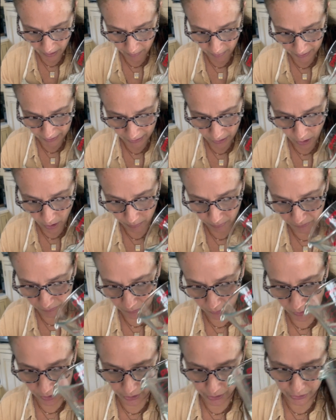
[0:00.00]
a cup of
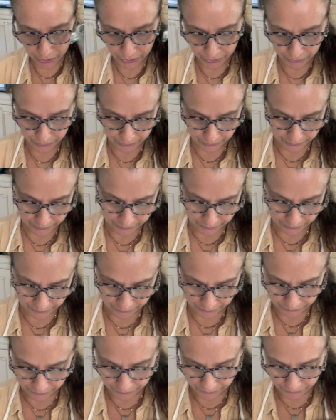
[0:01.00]
water.
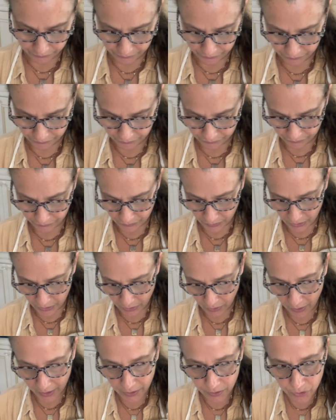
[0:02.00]

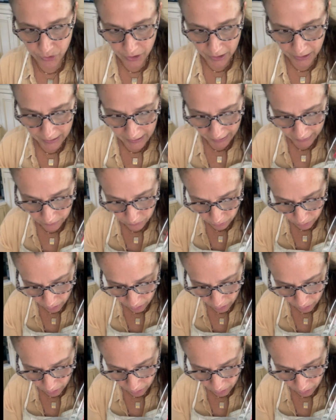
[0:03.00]
I usually like to